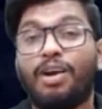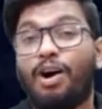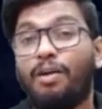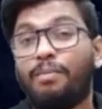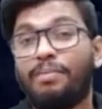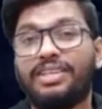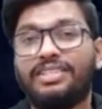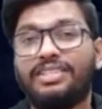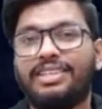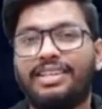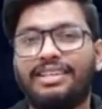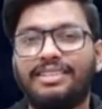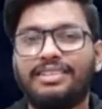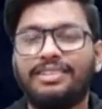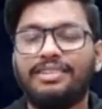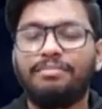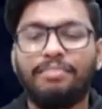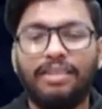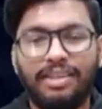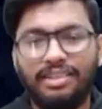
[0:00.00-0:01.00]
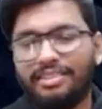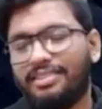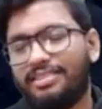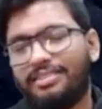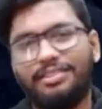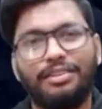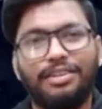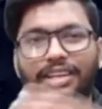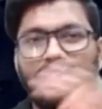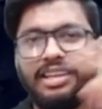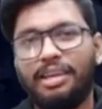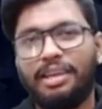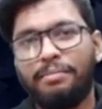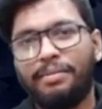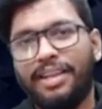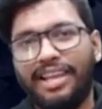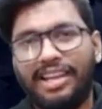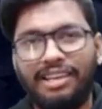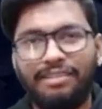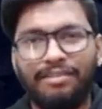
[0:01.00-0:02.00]
optic center, but you can
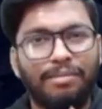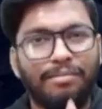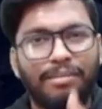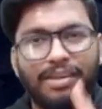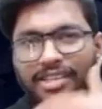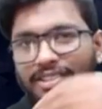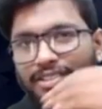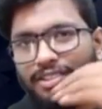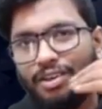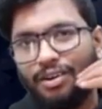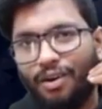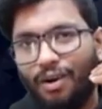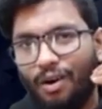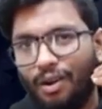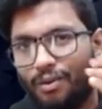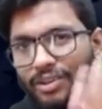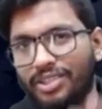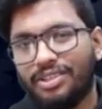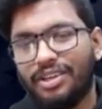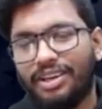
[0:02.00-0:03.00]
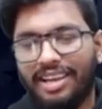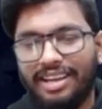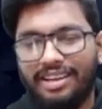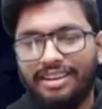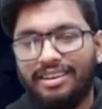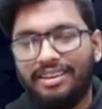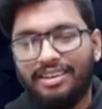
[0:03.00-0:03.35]
keep it anywhere because you're always going to get a,